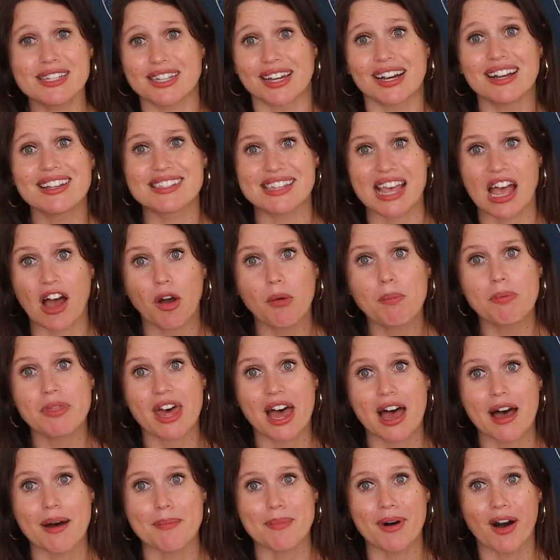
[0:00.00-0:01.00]
does help
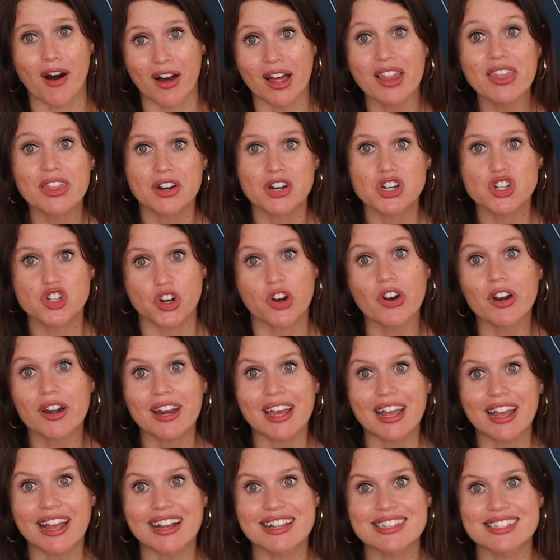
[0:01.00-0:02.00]
them on their
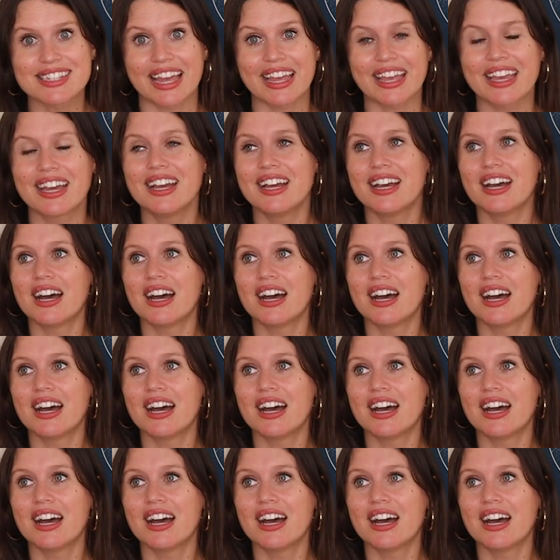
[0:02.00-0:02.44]
journey. It's like,